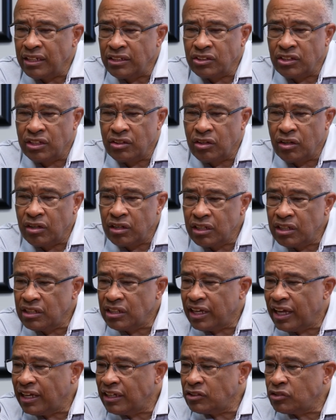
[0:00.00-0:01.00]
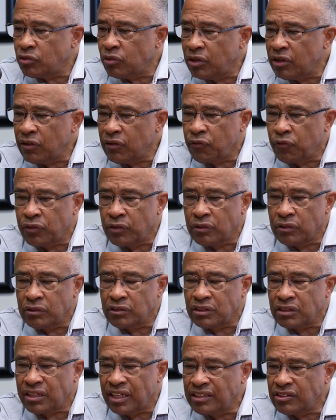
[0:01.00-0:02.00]
He said, "Oh, this guy's running for
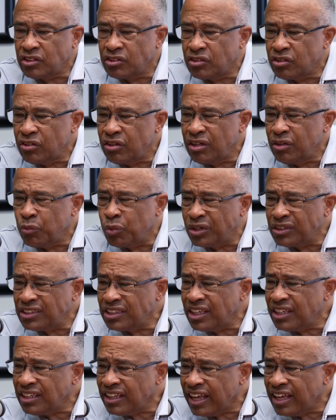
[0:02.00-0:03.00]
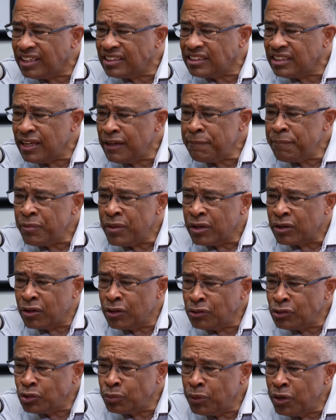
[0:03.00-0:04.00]
state's attorney." "What's that guy's name?"
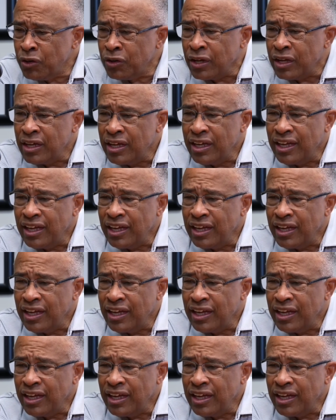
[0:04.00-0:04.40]
"Kurt Schmoke."